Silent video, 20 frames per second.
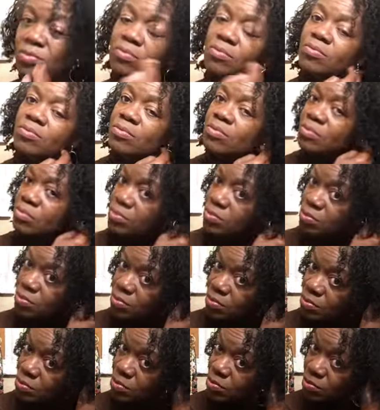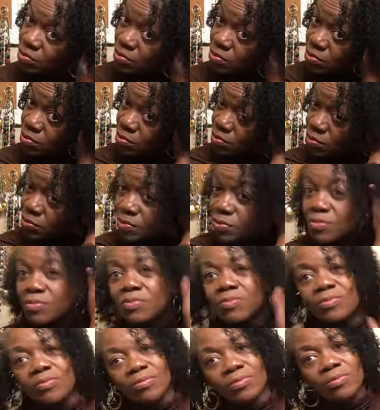
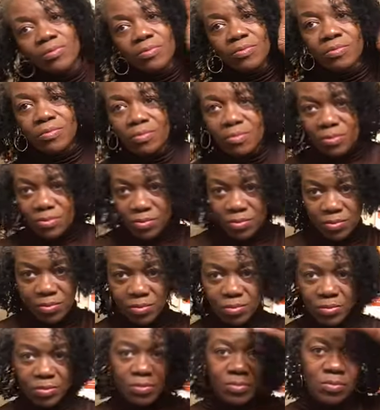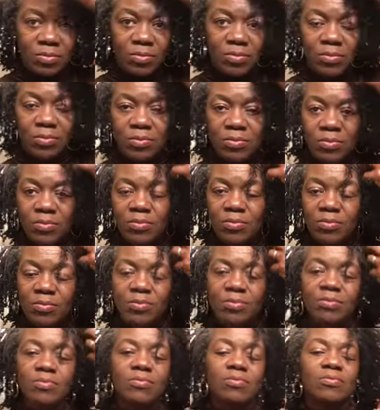
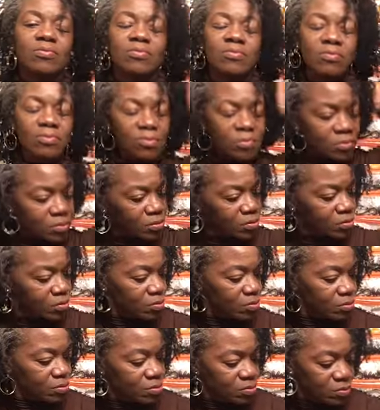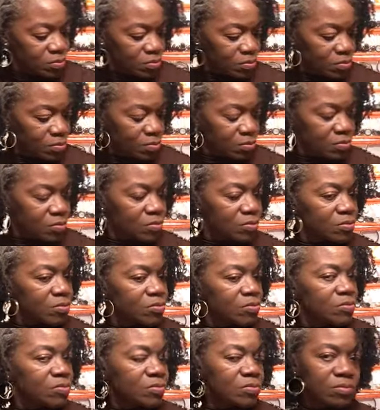
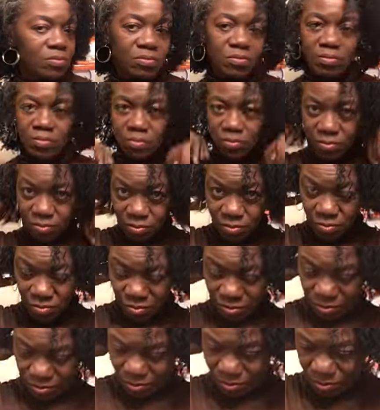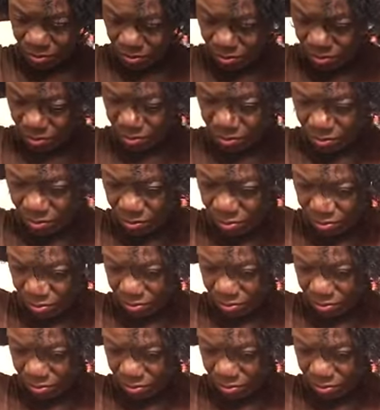(silence)